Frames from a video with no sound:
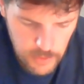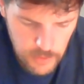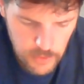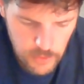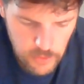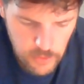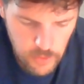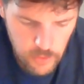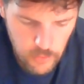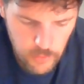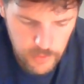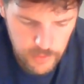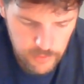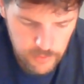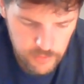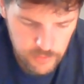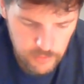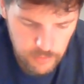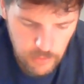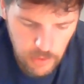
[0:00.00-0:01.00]
Yuri is
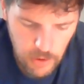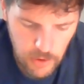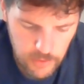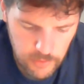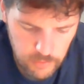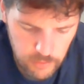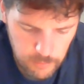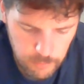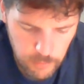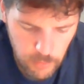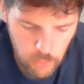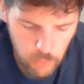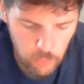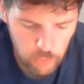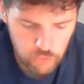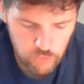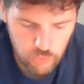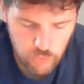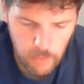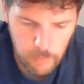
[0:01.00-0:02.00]
still lying on the
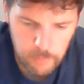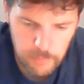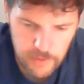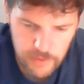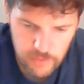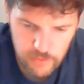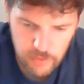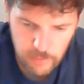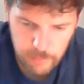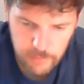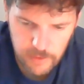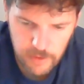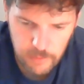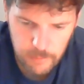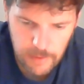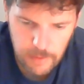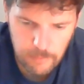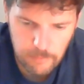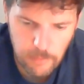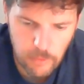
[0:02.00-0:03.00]
porch, grumbling something
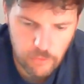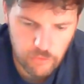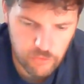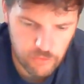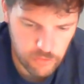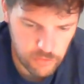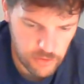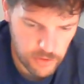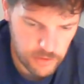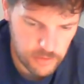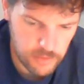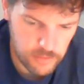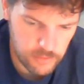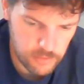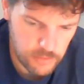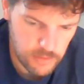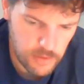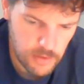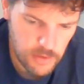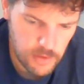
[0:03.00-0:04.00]
about motion
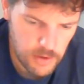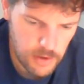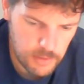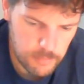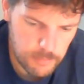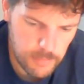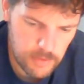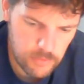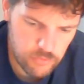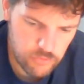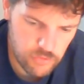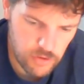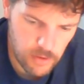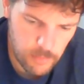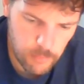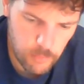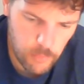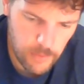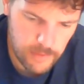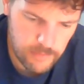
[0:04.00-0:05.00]
sickness, and
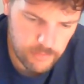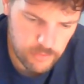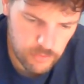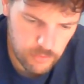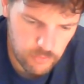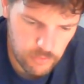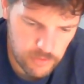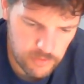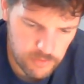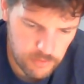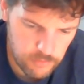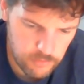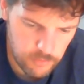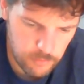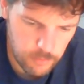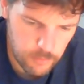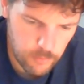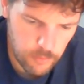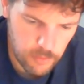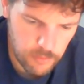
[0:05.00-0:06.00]
Mousetrap waves a greeting
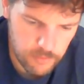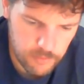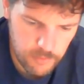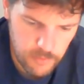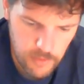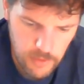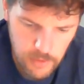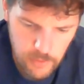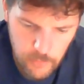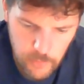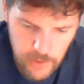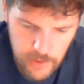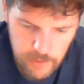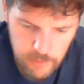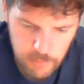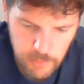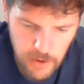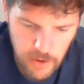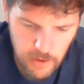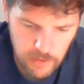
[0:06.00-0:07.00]
from the roof, where he's
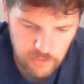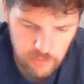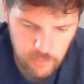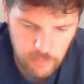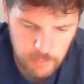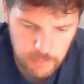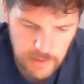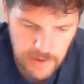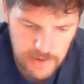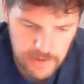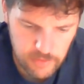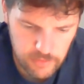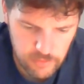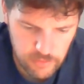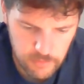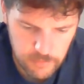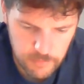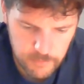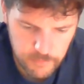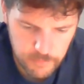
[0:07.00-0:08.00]
perched with
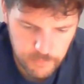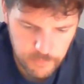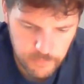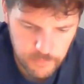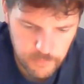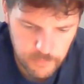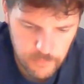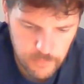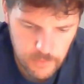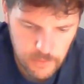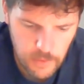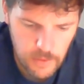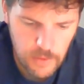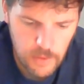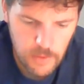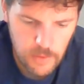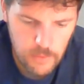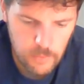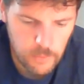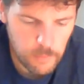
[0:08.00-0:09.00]
Blackiston.
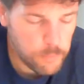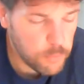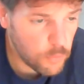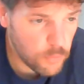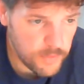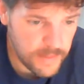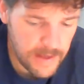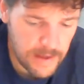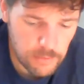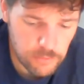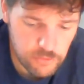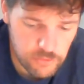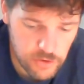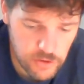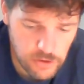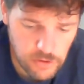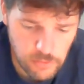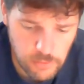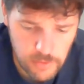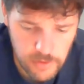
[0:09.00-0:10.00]
"We brought the house to
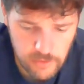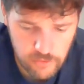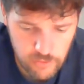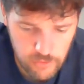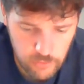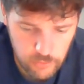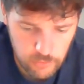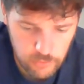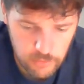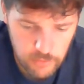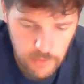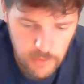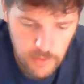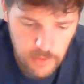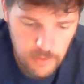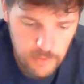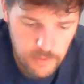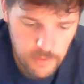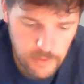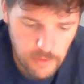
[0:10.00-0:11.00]
you," he trills.
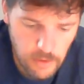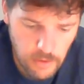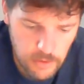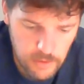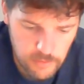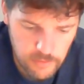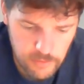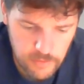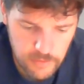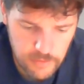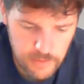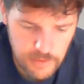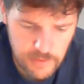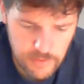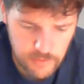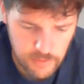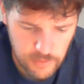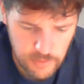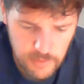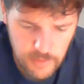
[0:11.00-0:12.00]
"The Yaga don't
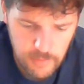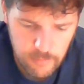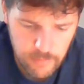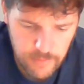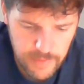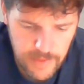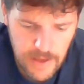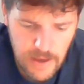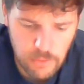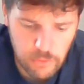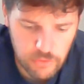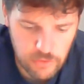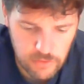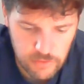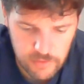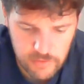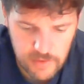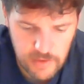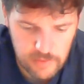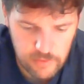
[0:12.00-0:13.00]
listen, but the house
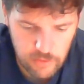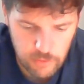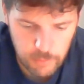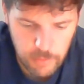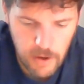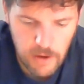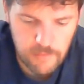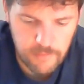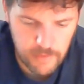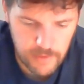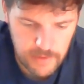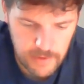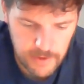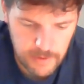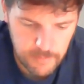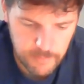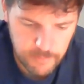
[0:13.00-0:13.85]
understands us perfectly."